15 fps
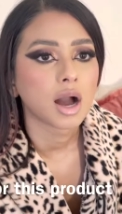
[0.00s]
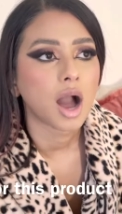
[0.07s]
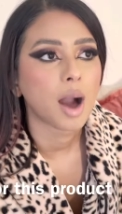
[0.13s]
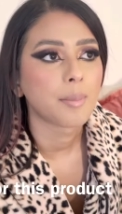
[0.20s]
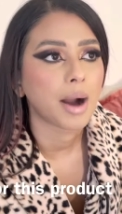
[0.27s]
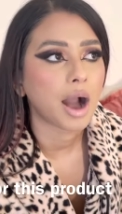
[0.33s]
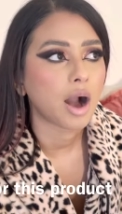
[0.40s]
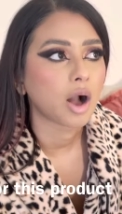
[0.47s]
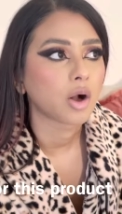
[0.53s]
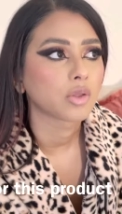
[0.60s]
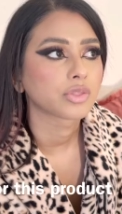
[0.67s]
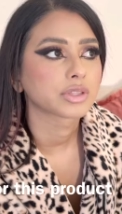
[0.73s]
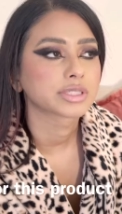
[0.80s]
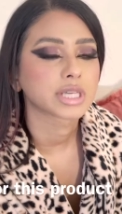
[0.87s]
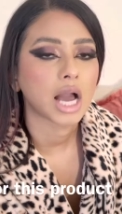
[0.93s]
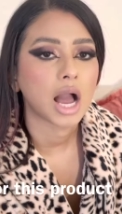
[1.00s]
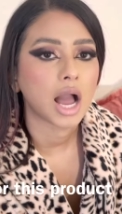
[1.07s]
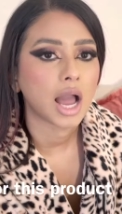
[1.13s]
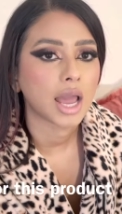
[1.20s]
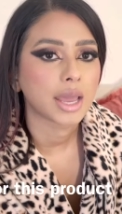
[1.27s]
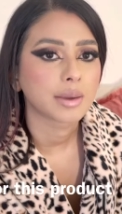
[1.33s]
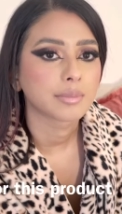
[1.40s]
about the
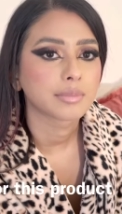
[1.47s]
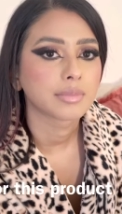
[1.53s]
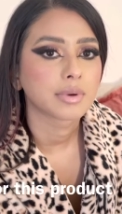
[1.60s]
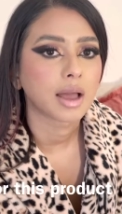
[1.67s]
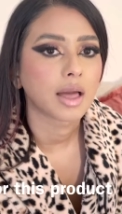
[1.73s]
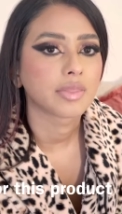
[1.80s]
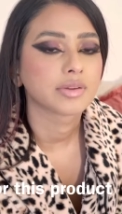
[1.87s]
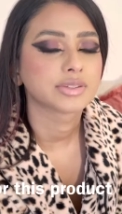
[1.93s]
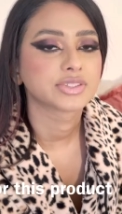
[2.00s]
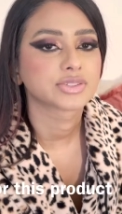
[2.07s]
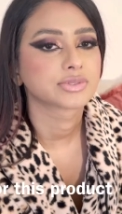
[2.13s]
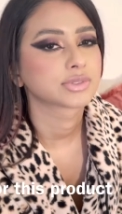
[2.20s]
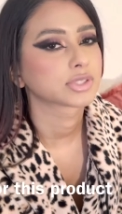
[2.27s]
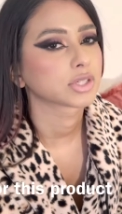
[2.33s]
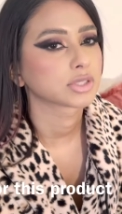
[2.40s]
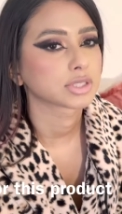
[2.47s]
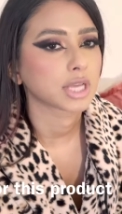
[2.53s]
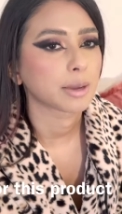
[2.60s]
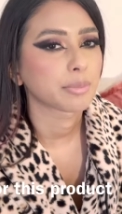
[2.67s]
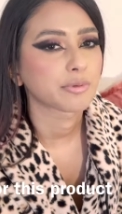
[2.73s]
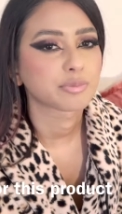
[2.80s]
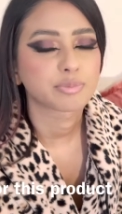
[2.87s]
time and the certain
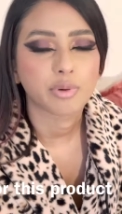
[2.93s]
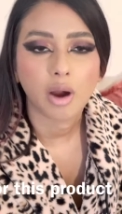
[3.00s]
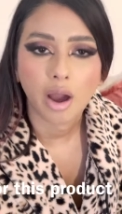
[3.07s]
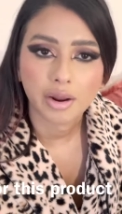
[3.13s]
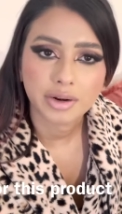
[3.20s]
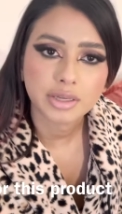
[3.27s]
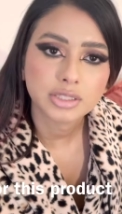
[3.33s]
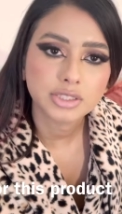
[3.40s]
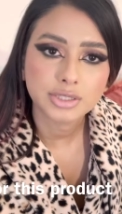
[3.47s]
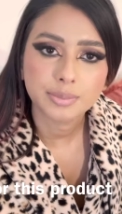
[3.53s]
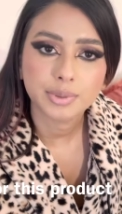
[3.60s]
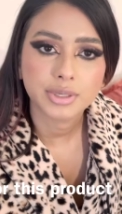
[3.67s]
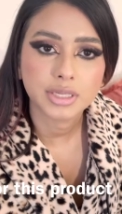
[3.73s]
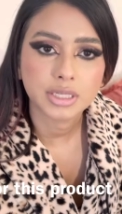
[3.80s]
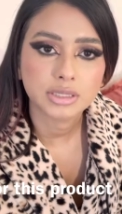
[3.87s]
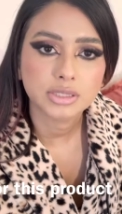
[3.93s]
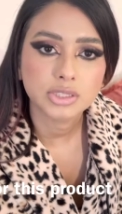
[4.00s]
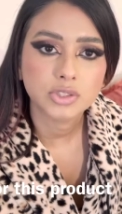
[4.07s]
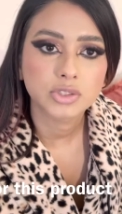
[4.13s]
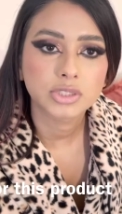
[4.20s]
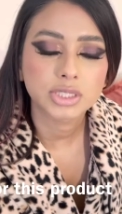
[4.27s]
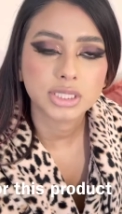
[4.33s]
type of products you're putting into
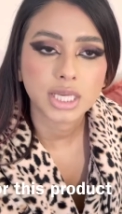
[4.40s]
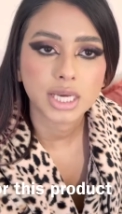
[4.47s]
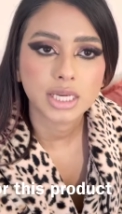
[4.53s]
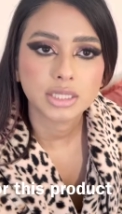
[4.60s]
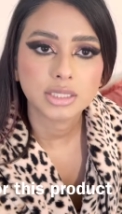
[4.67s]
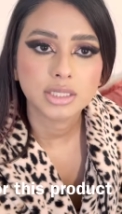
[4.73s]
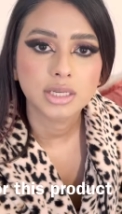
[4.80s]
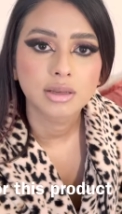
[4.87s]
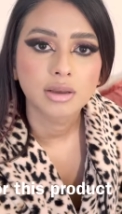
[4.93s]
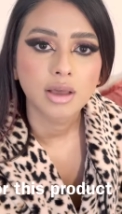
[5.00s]
your skin